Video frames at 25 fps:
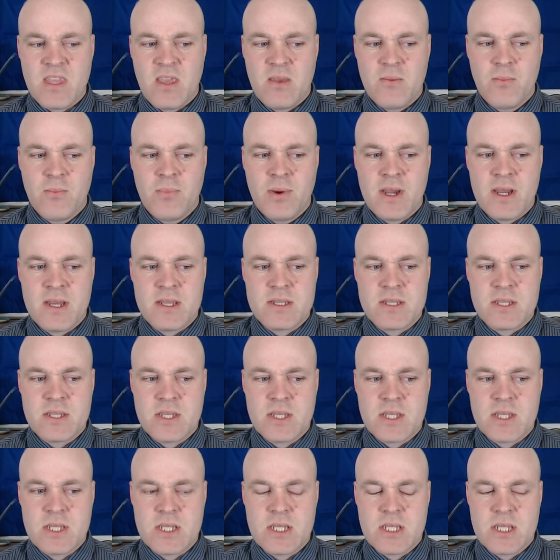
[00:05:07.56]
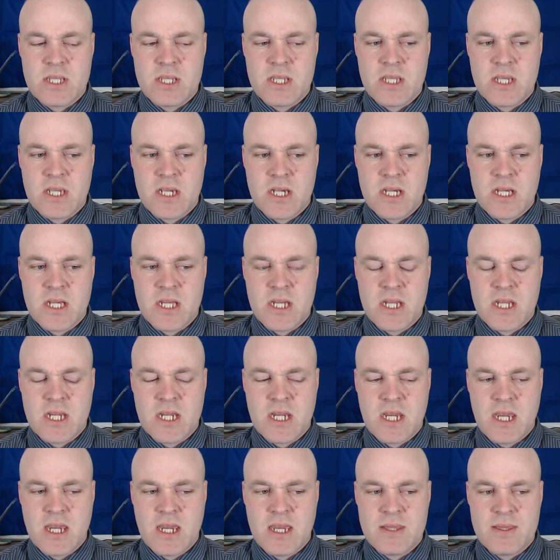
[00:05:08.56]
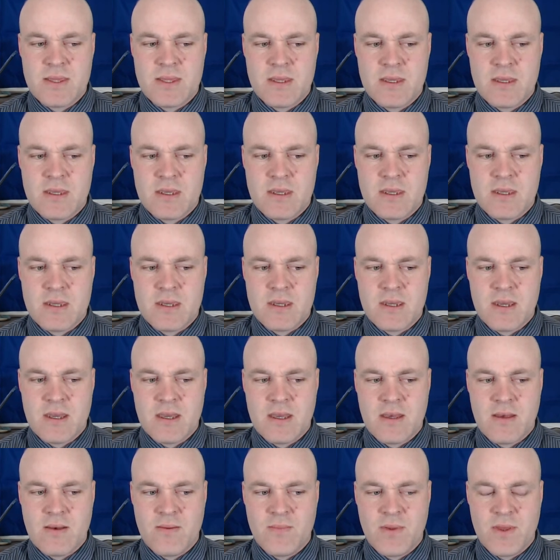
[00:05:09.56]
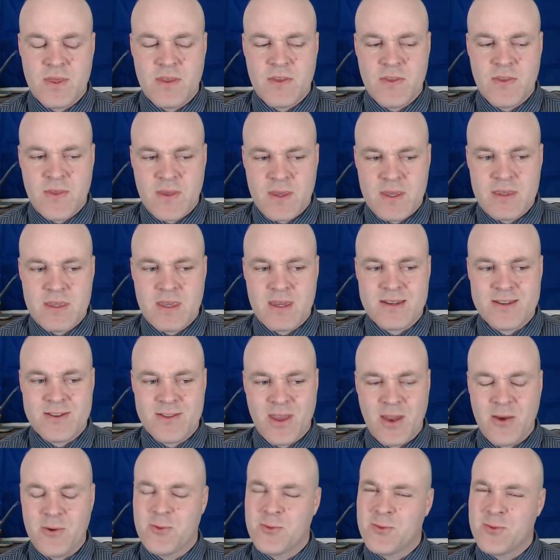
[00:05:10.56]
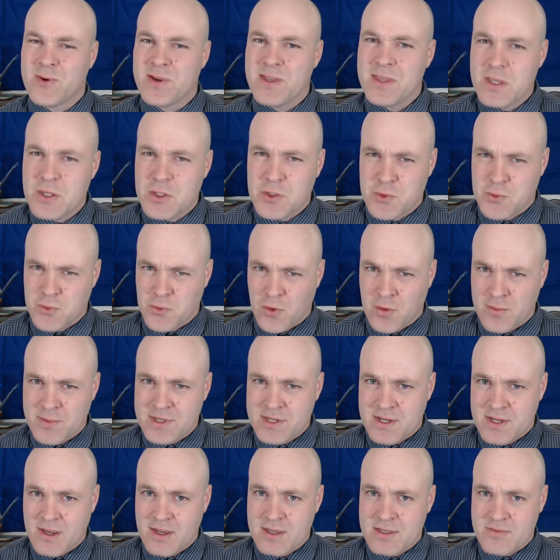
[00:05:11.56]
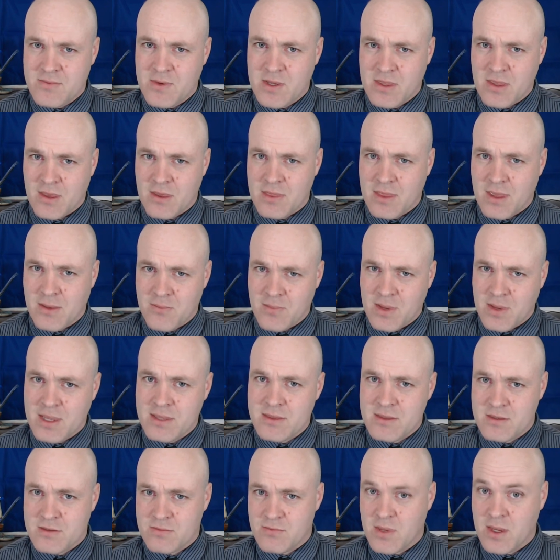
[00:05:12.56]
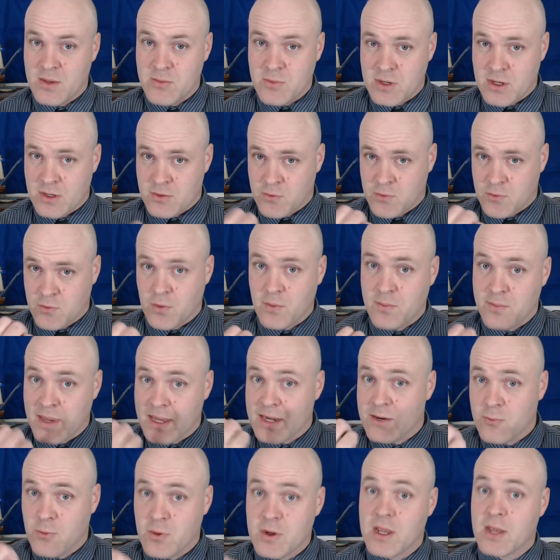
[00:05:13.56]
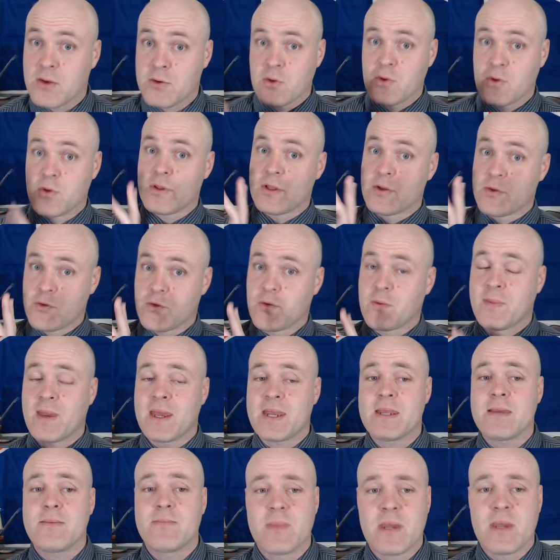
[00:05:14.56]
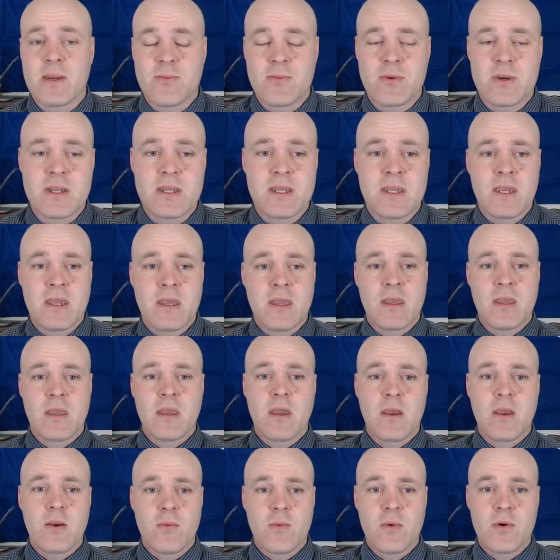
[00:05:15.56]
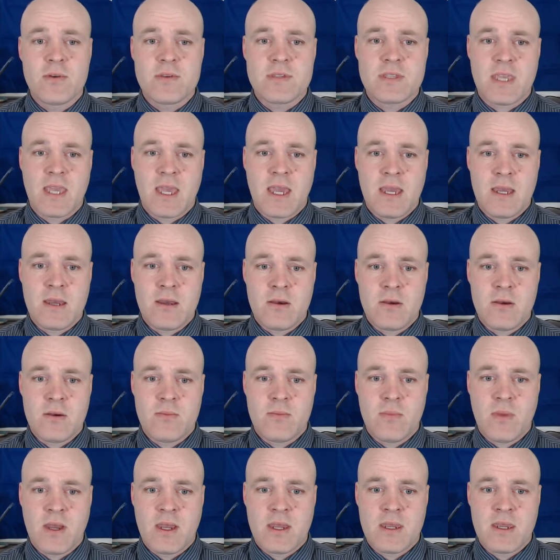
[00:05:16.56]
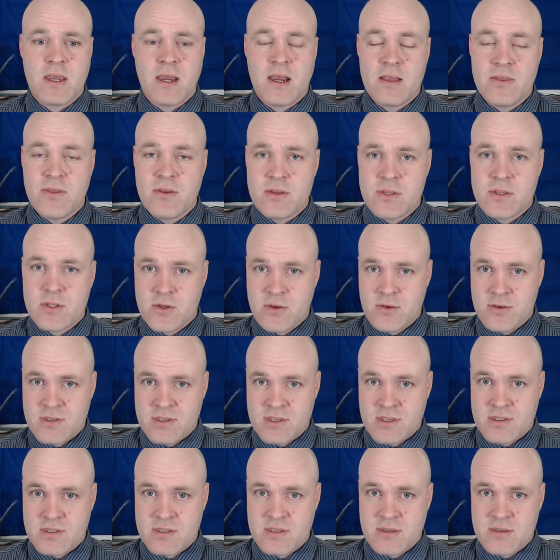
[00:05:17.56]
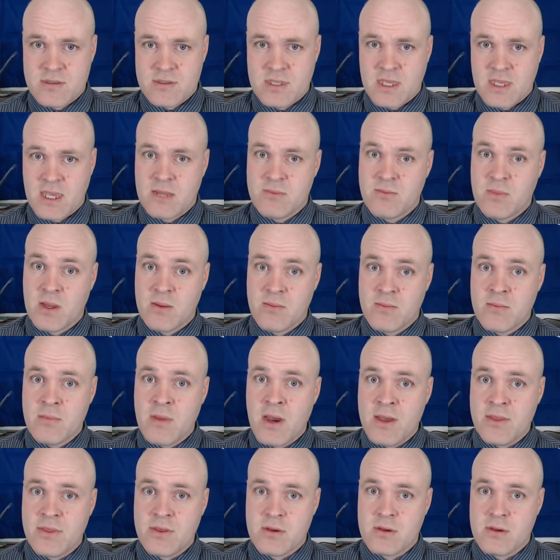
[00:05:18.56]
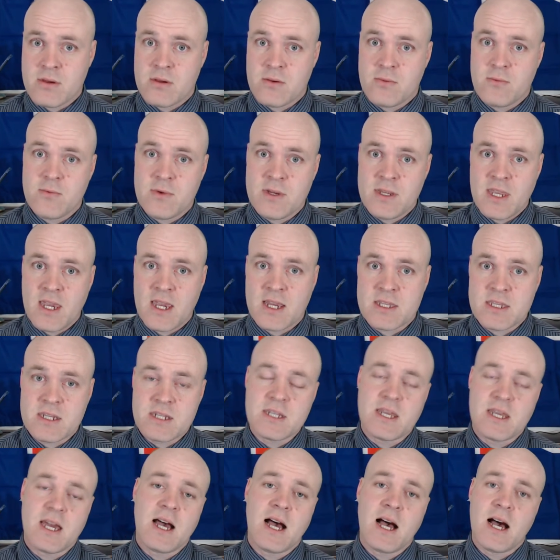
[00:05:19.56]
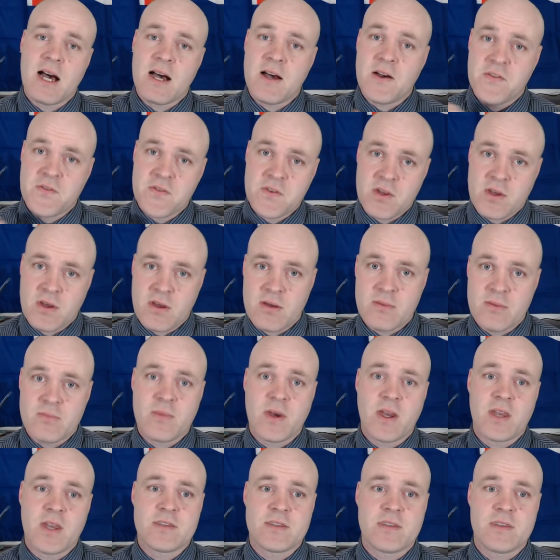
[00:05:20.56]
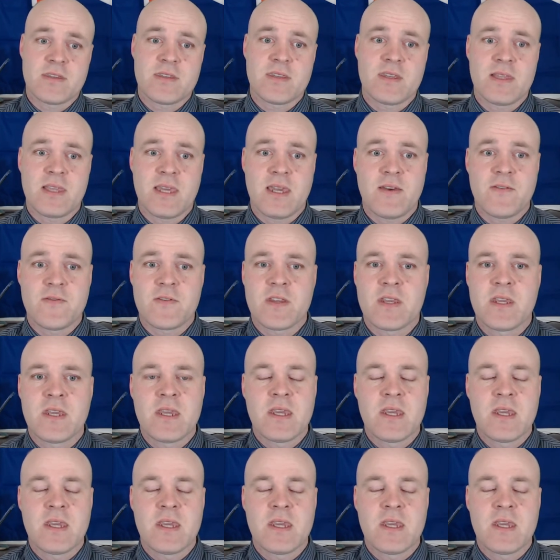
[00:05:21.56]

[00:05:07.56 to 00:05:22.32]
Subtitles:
But the thing that really traumatized me, that made this memory a traumatic, what I'd call a traumatic memory, was how my other two sisters and my mother reacted after my sister left.